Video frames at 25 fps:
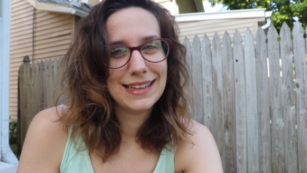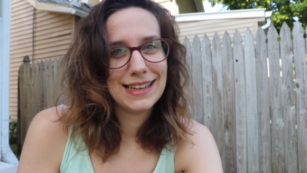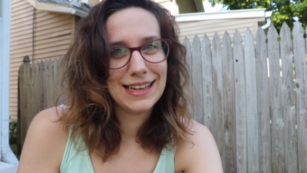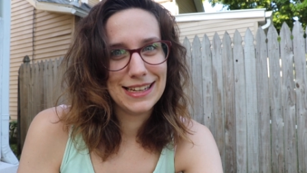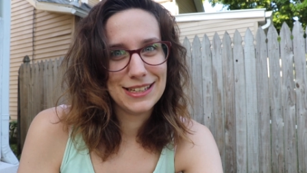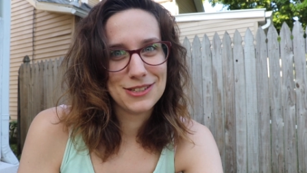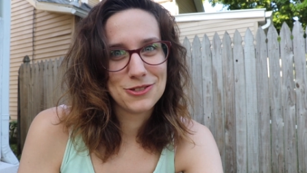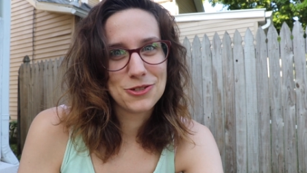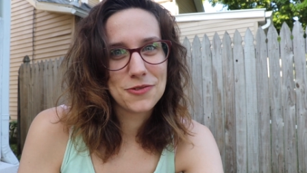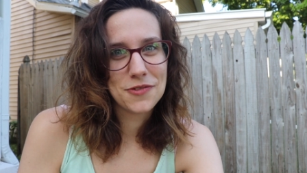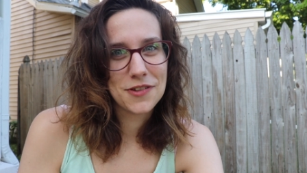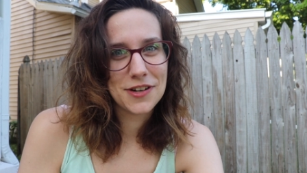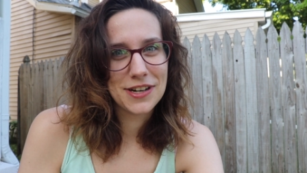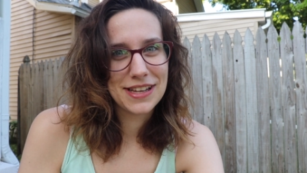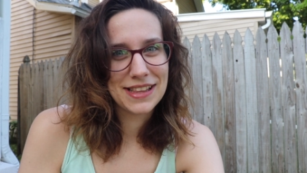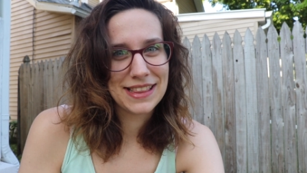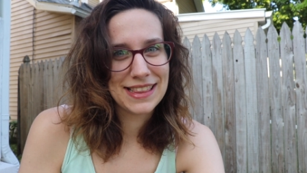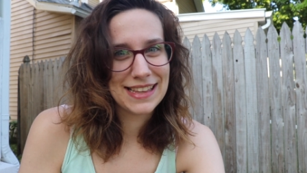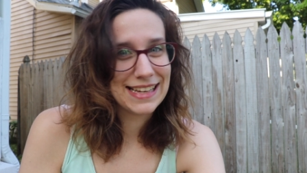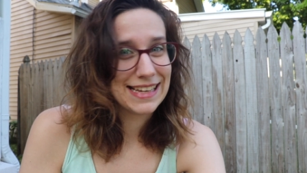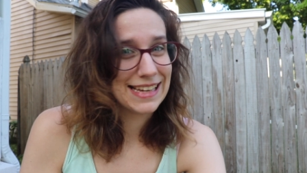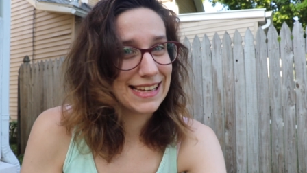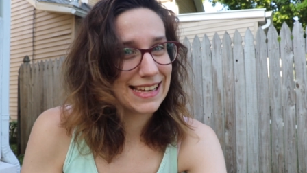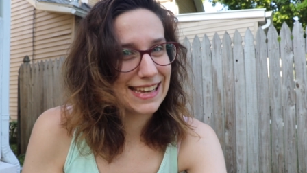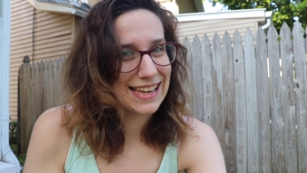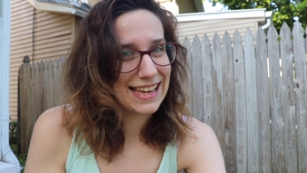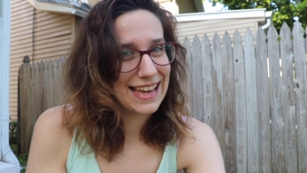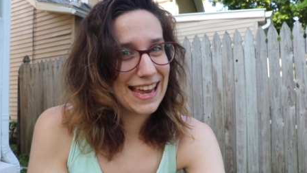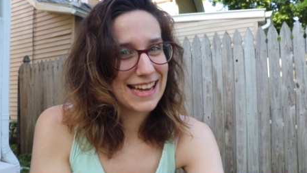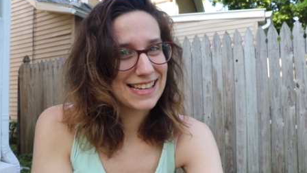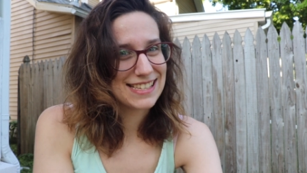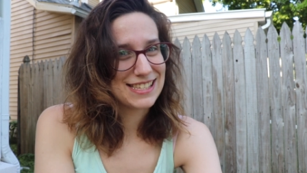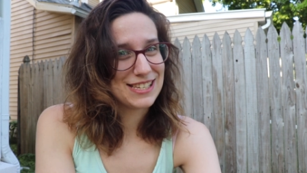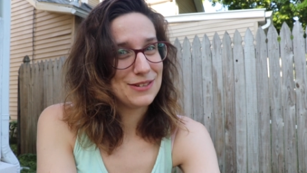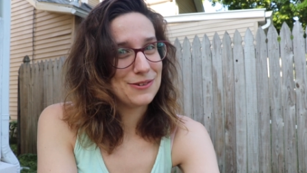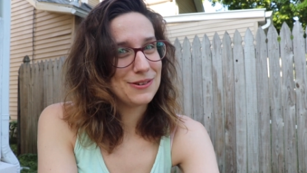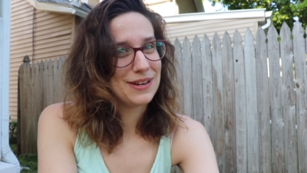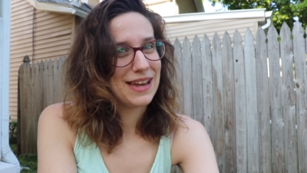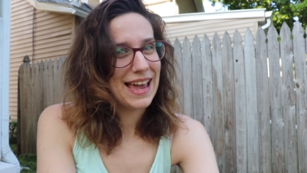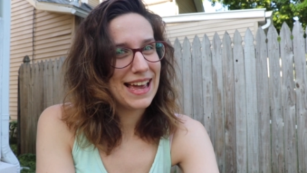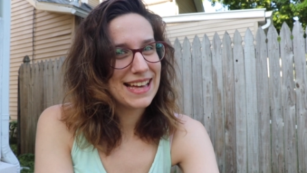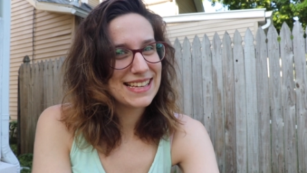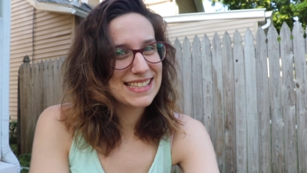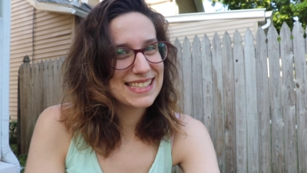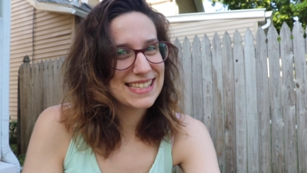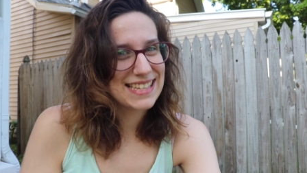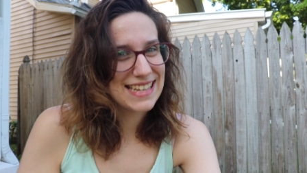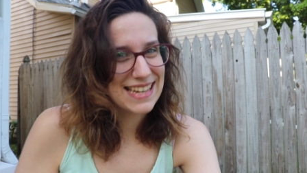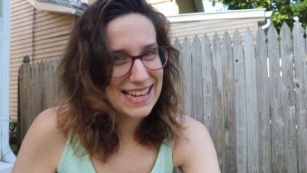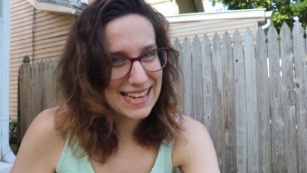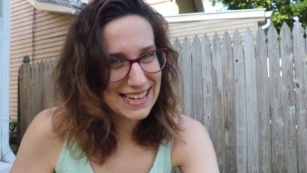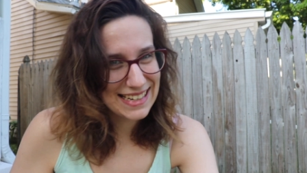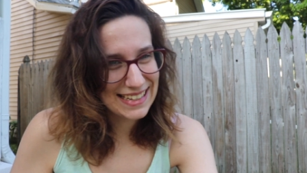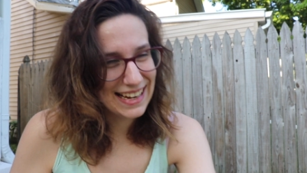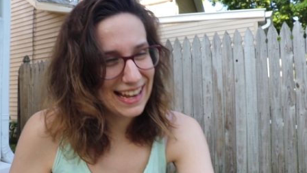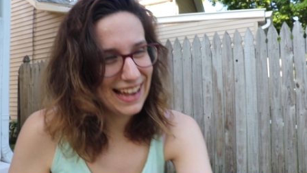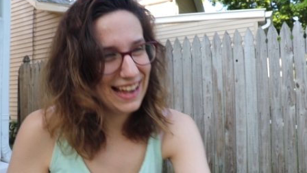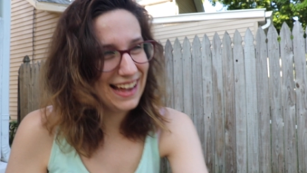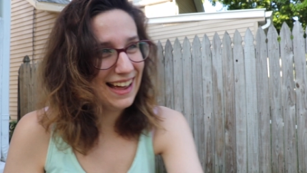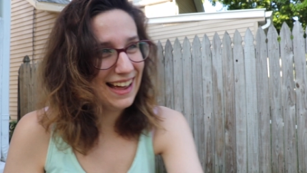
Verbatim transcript: Introverted thinking. Yes, you guessed it.